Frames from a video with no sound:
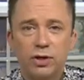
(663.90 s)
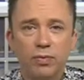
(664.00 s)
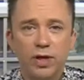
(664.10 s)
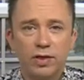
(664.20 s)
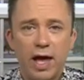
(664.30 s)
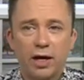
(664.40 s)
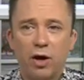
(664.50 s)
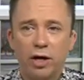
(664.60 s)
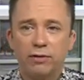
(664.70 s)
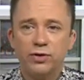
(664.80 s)
something that
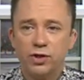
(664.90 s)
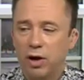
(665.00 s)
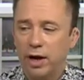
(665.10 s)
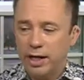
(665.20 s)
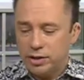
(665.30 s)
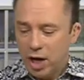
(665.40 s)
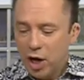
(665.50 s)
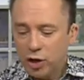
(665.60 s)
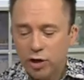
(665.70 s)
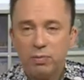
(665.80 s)
kind of size
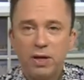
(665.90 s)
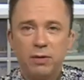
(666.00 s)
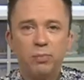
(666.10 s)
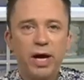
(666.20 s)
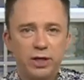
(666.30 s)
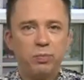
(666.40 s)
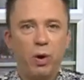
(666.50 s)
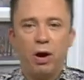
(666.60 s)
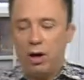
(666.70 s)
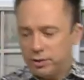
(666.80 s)
could have been the best
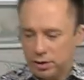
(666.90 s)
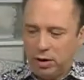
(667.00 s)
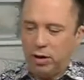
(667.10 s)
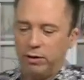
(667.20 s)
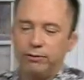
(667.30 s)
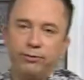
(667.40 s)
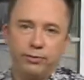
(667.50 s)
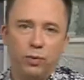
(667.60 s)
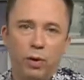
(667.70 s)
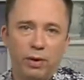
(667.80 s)
part of
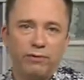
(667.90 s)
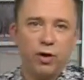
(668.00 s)
what we've